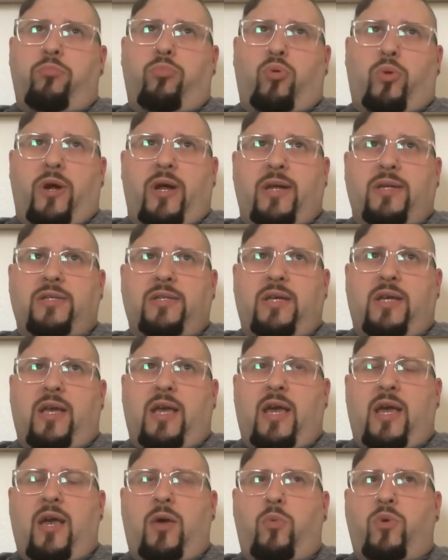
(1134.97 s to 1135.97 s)
Brett
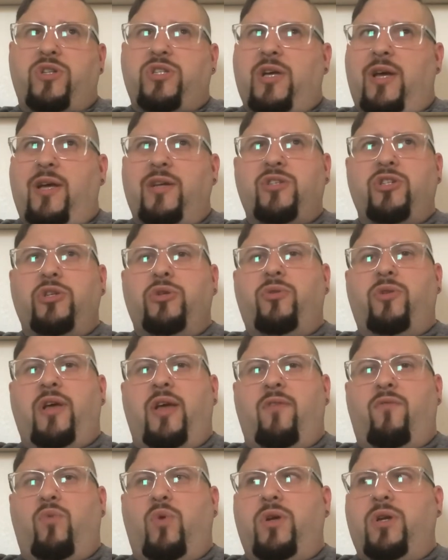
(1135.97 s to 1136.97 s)
DK, which I actually only
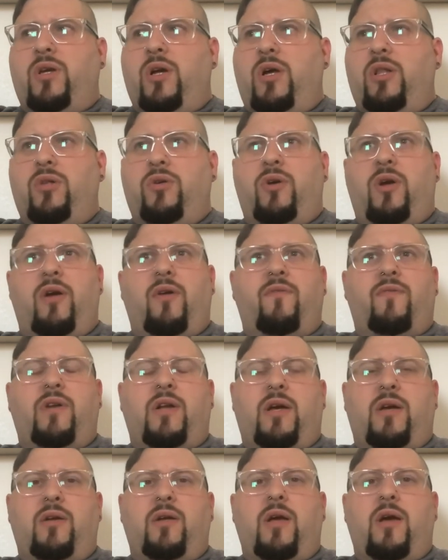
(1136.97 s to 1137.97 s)
have one color of, and
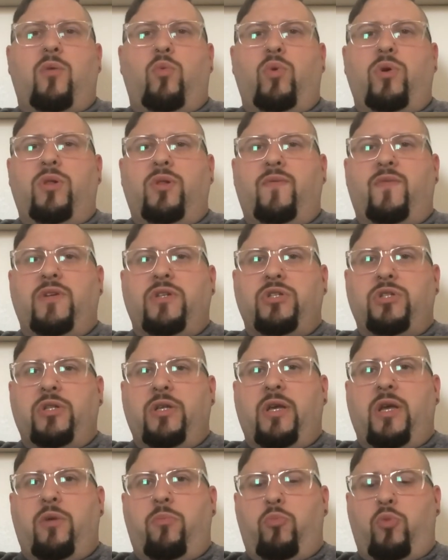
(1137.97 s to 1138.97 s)
I will eventually
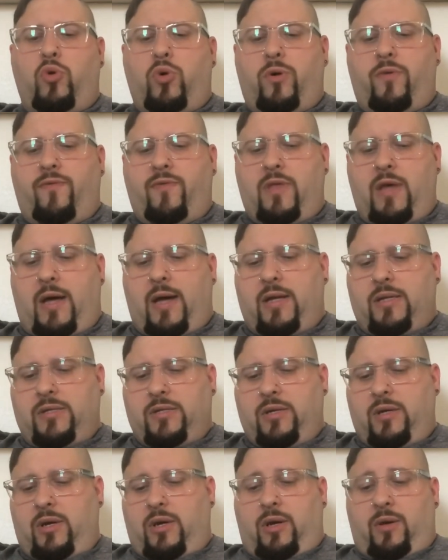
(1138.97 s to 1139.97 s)
get more of that,
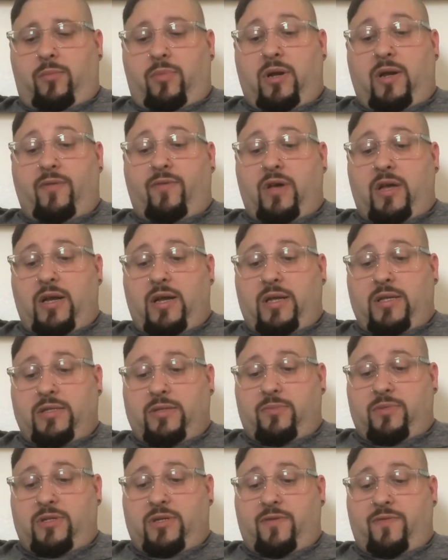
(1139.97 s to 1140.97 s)
but I've got to get
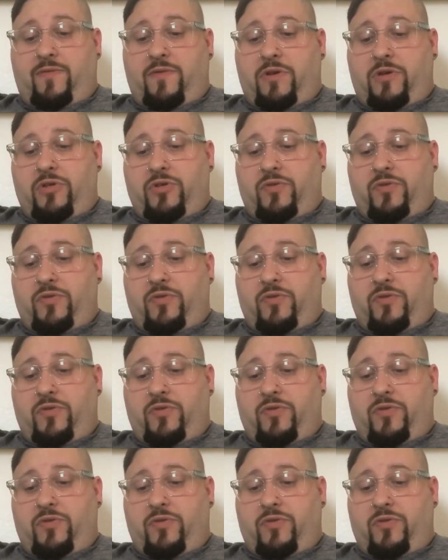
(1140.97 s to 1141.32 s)
some stuff finished